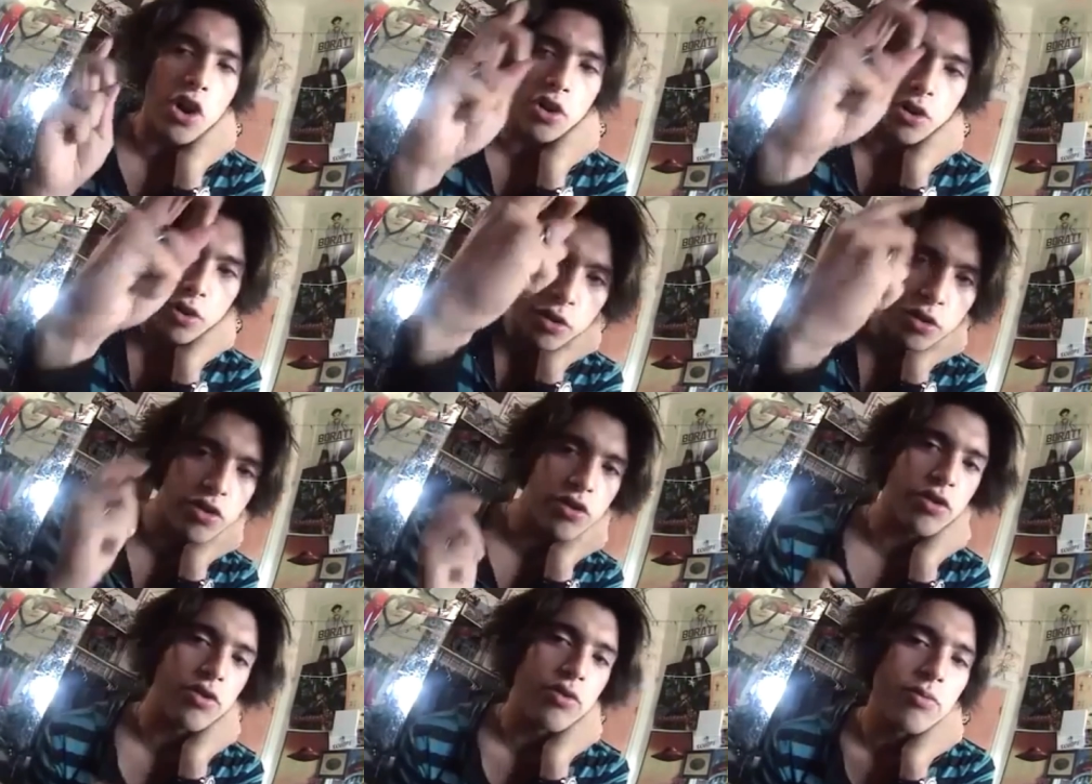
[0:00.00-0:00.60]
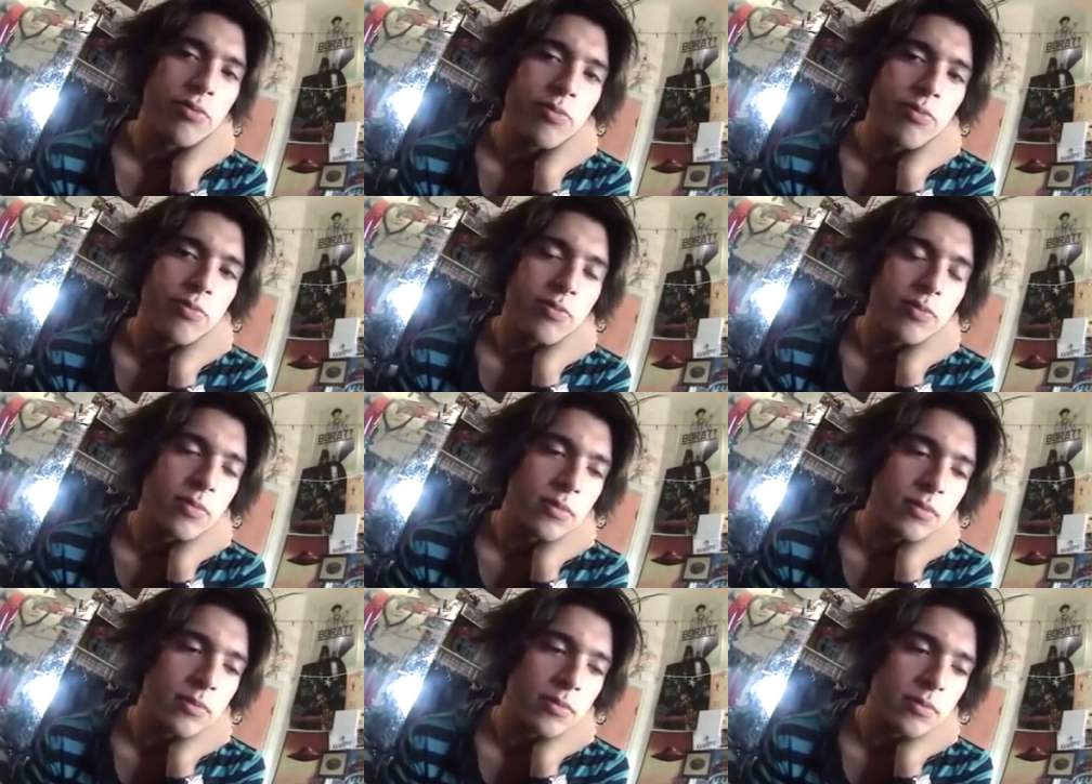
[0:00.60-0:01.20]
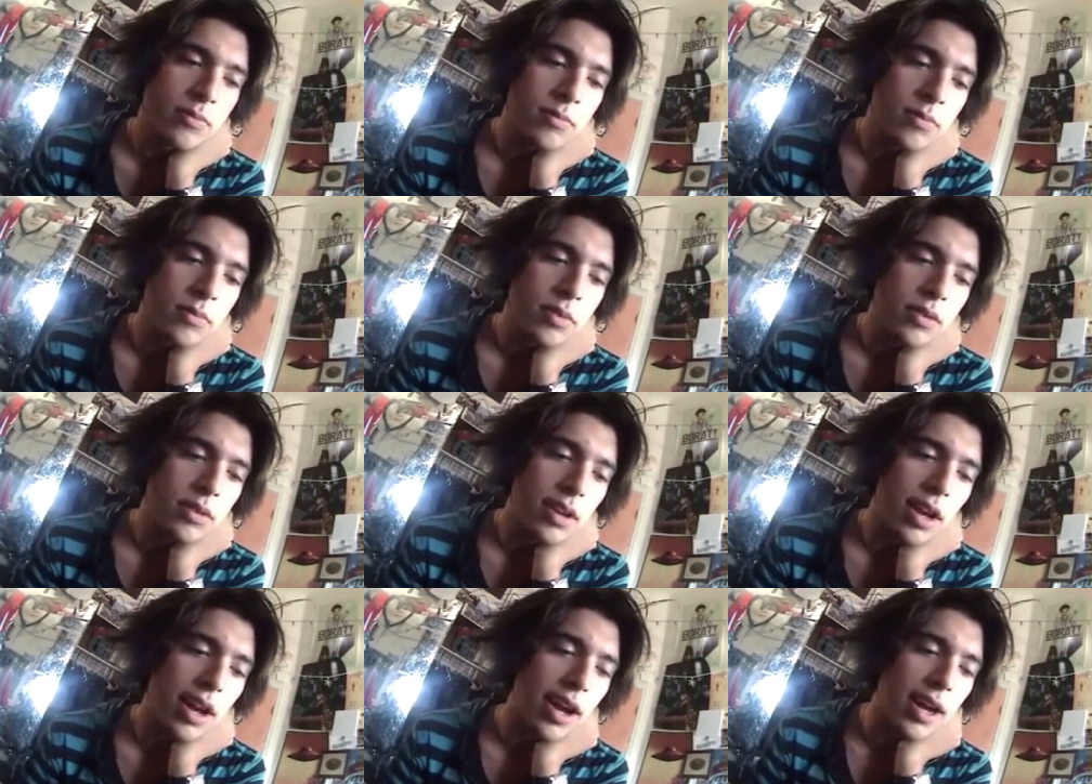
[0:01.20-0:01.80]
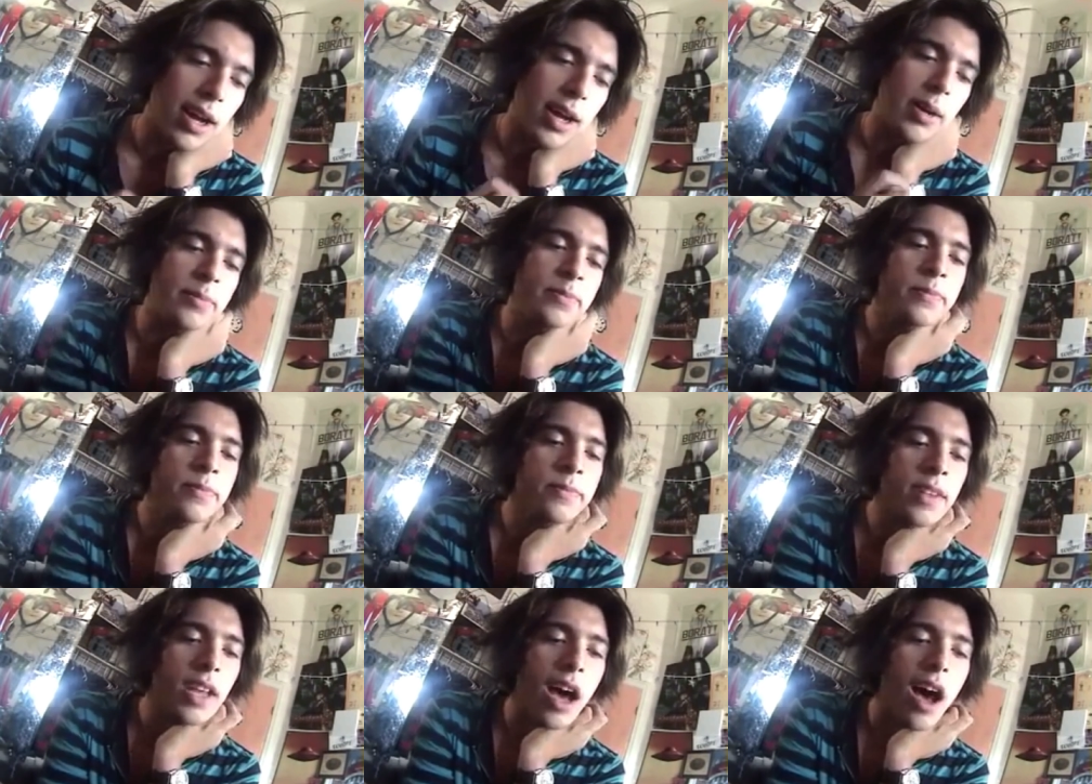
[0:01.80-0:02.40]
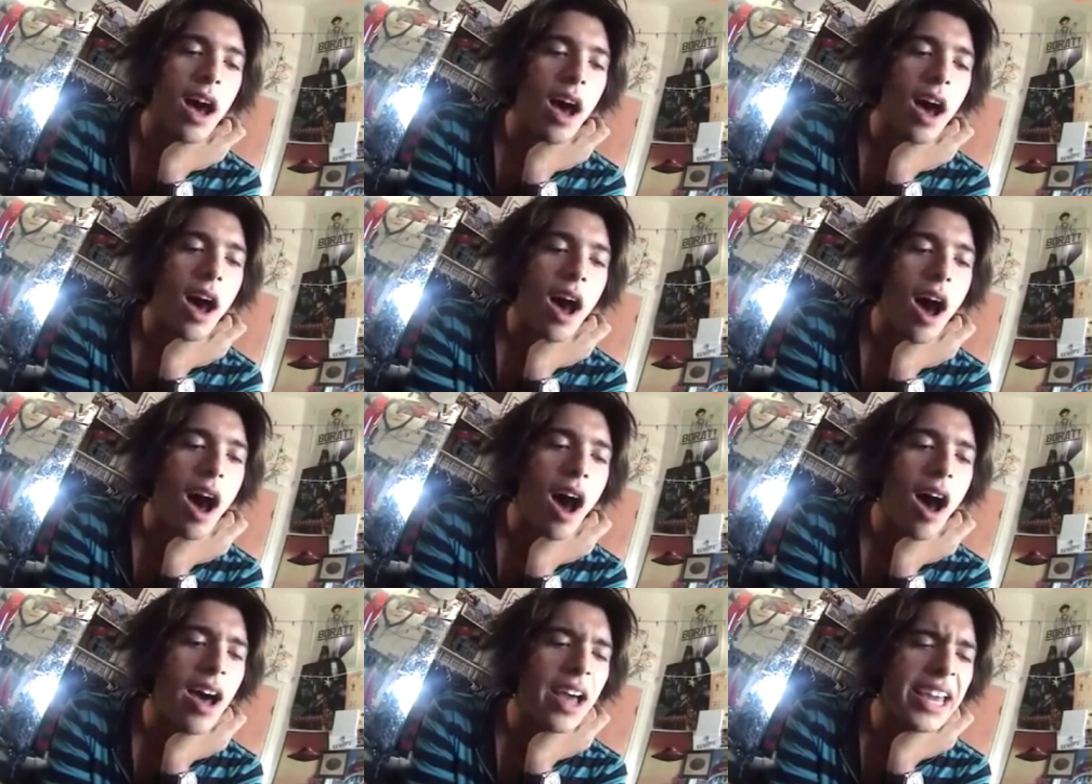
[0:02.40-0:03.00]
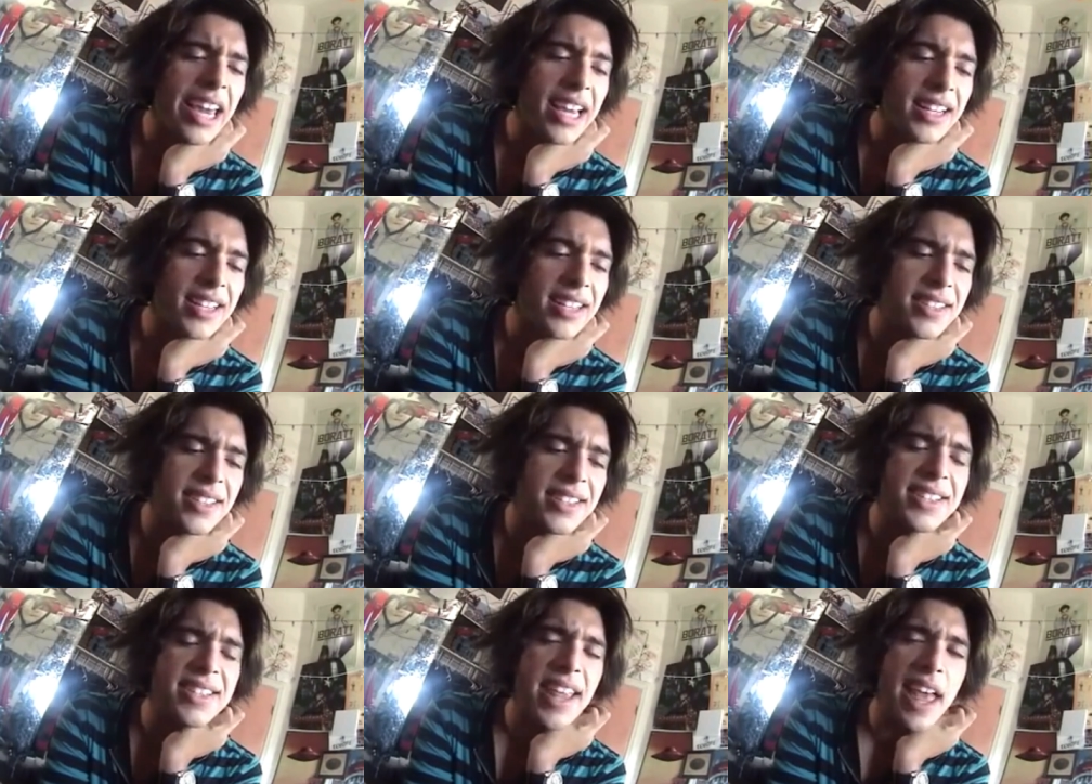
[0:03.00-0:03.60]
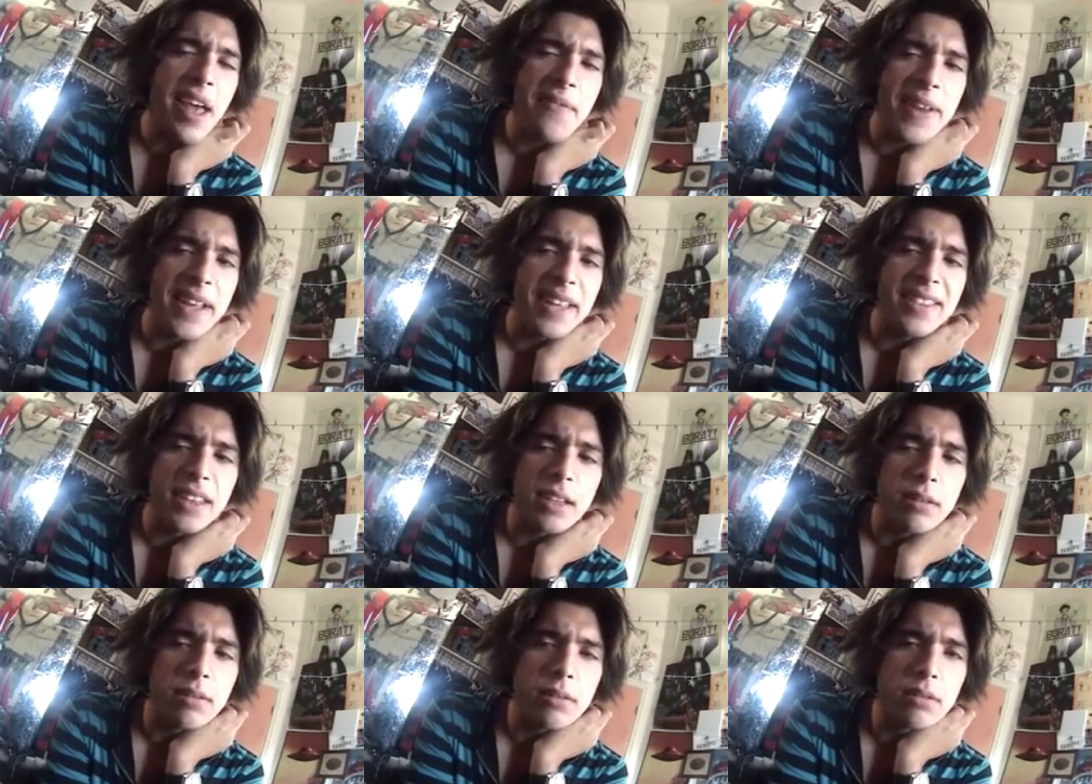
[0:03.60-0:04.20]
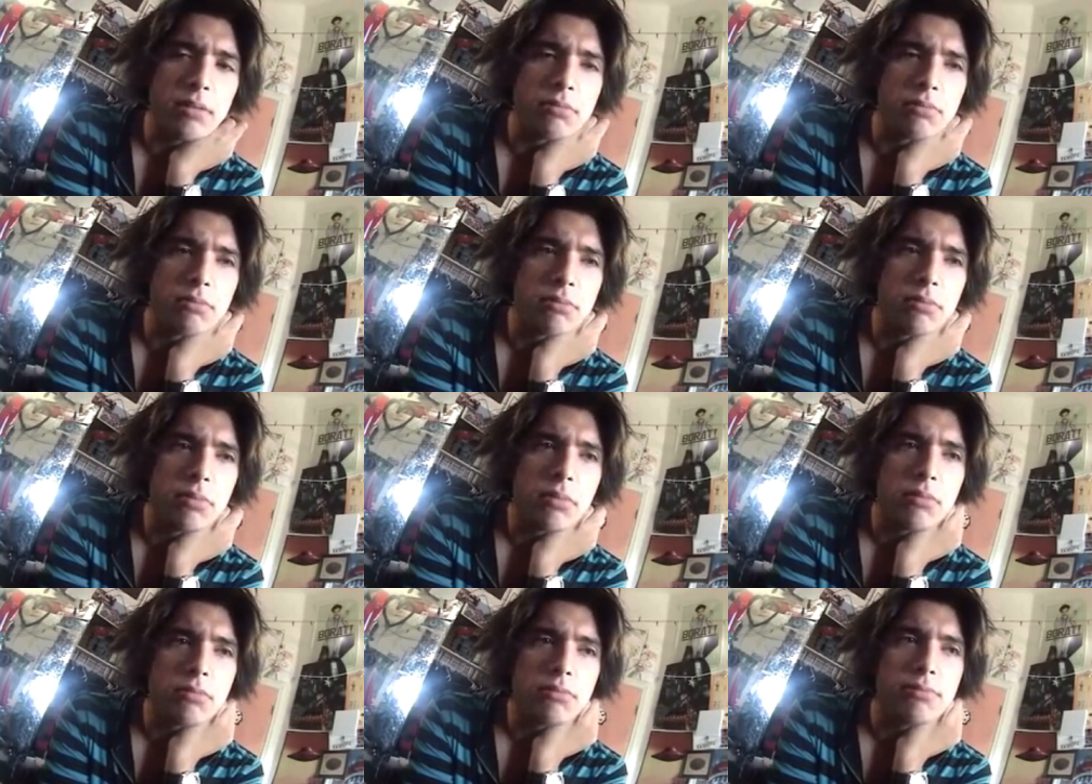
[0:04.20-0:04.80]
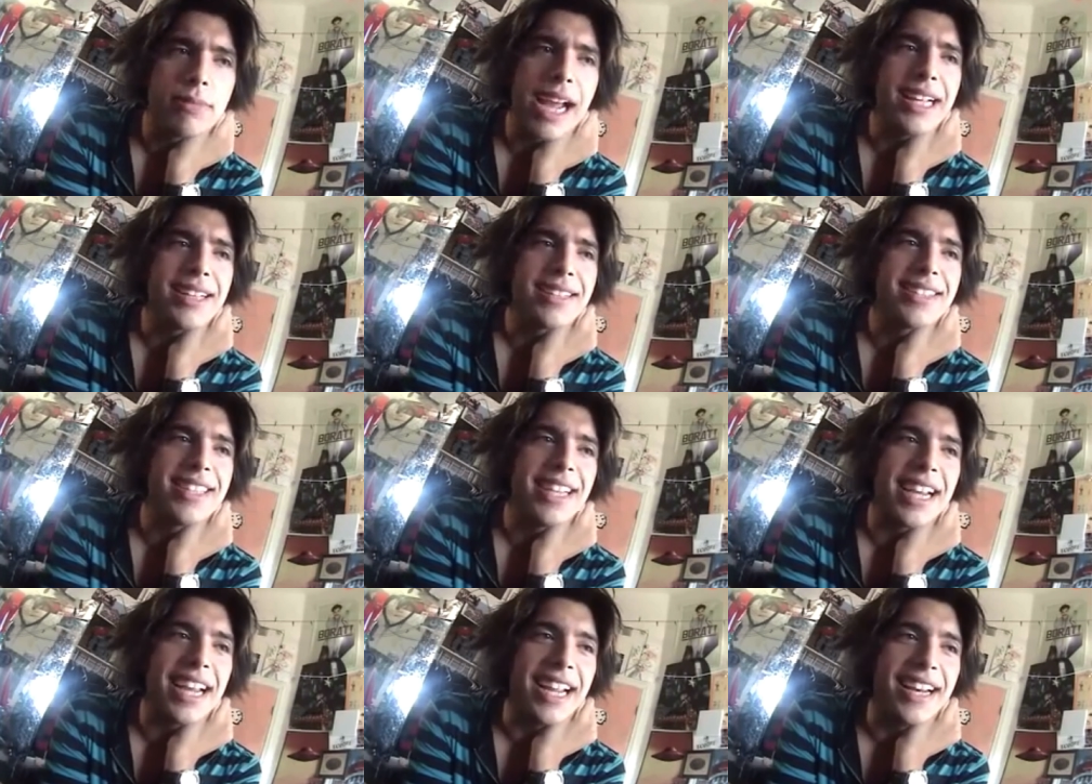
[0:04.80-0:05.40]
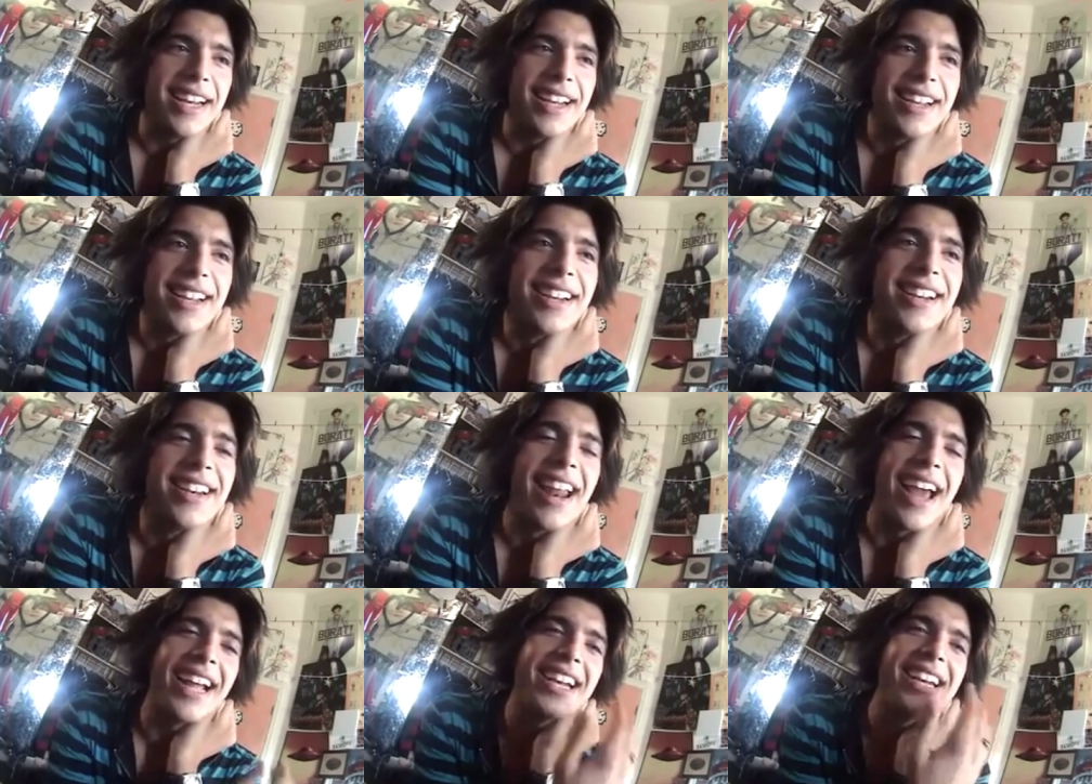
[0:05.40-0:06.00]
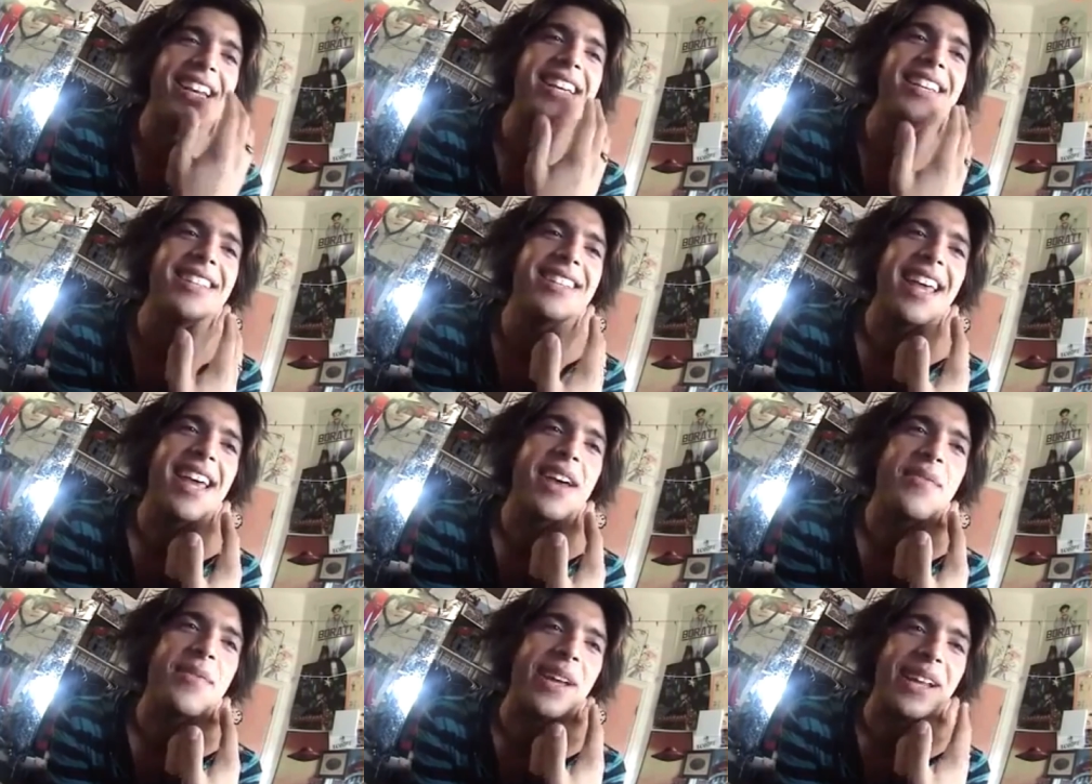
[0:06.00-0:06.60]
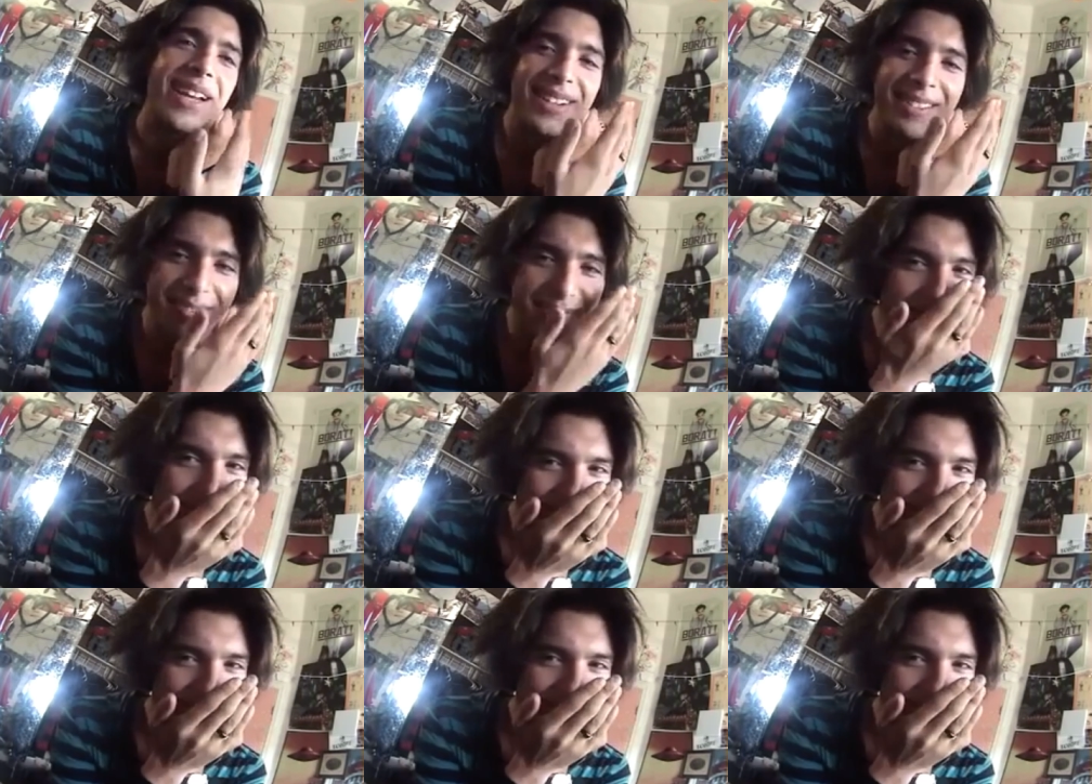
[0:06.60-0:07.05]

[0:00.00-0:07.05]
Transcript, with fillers: What's your date of birth? Um, August 7th, 1997.